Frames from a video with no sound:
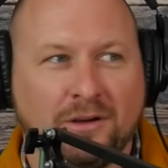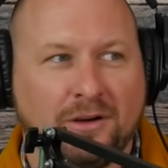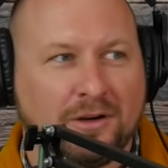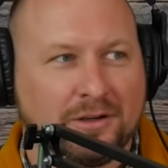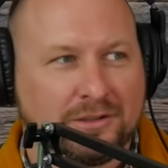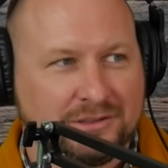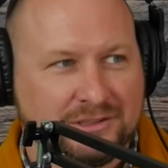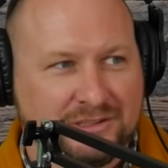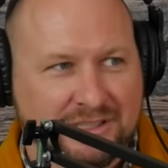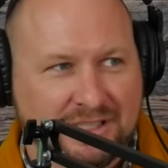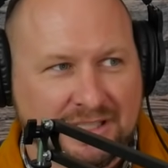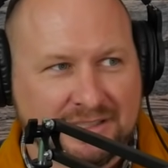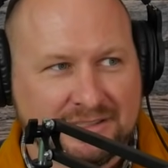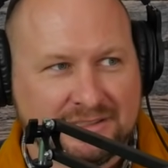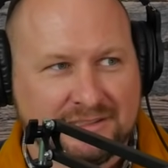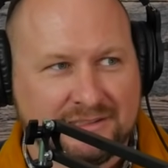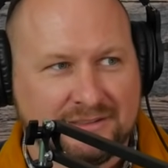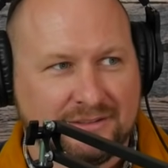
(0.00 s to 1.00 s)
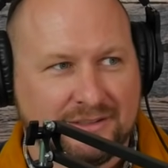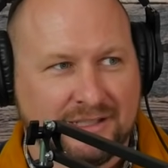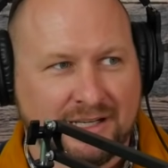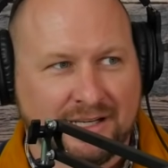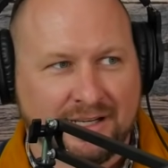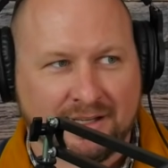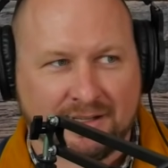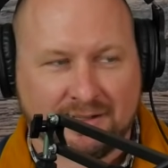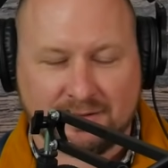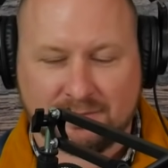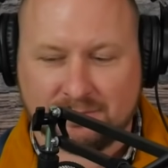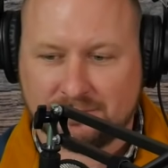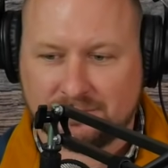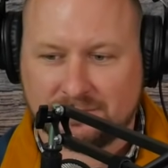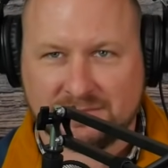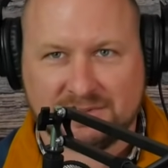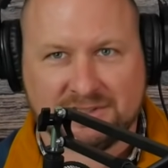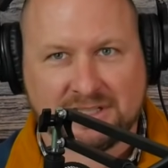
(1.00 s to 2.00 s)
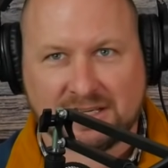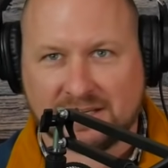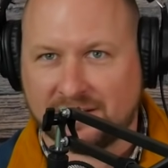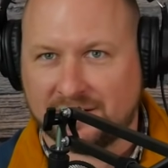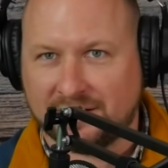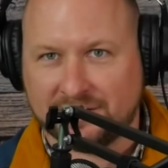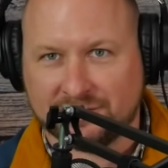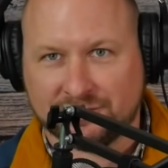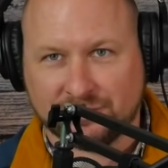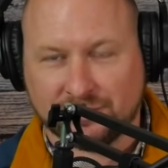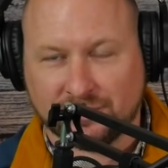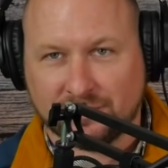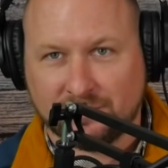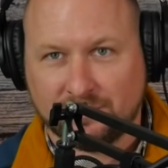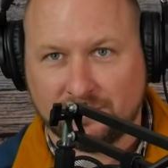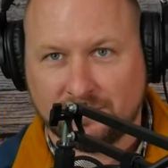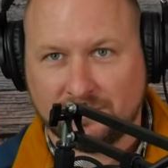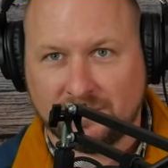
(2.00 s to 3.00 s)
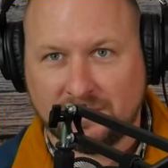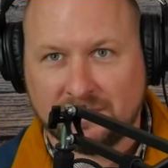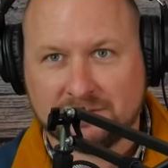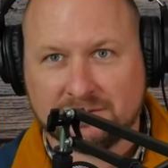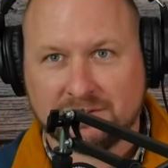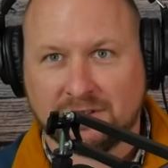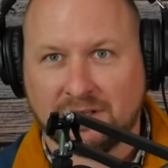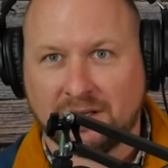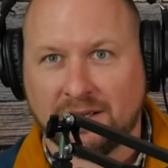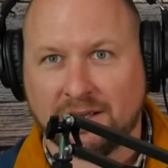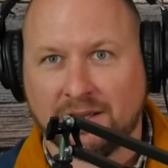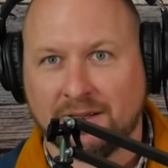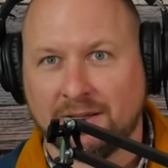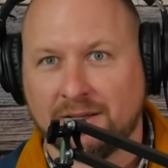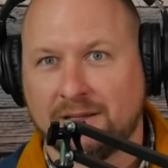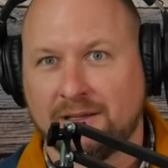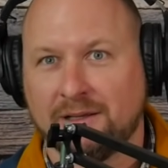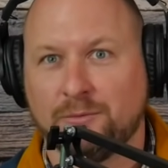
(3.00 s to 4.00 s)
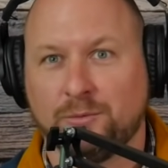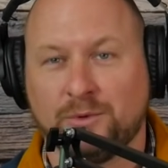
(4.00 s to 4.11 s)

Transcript: are just like second nature. Like